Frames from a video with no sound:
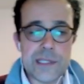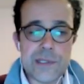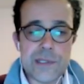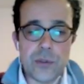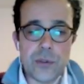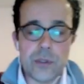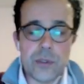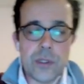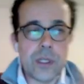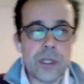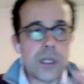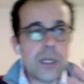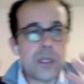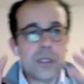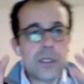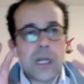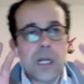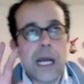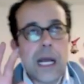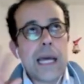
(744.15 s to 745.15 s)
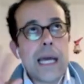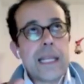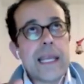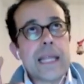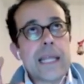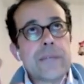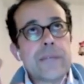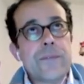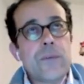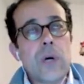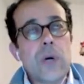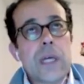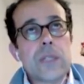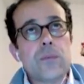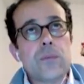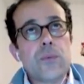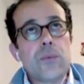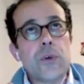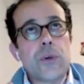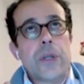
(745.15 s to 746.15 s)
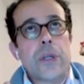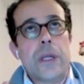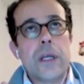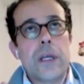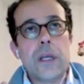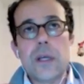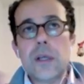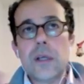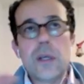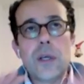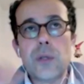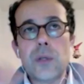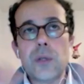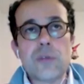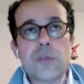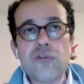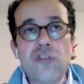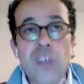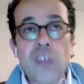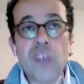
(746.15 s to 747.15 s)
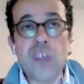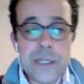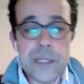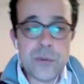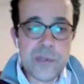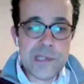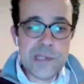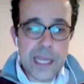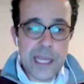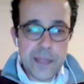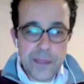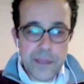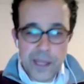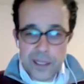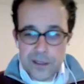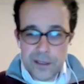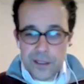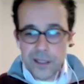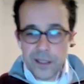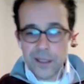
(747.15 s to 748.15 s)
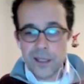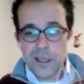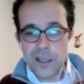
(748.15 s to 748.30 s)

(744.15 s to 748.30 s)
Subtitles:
So Ali and Fuad were not shy to say that